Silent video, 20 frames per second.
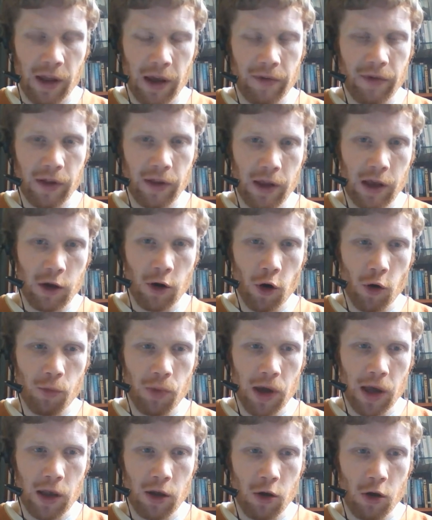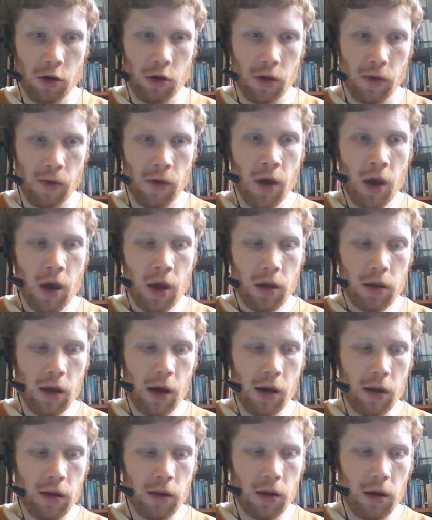leaving the European Union,
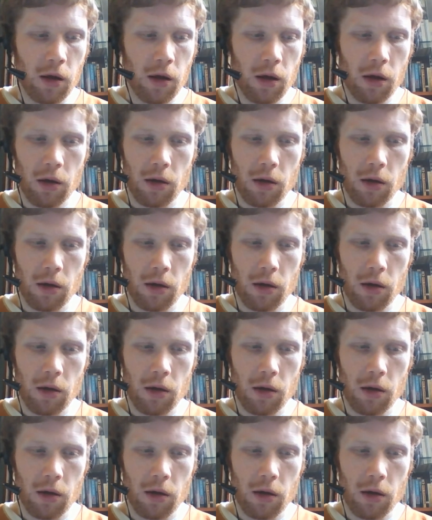then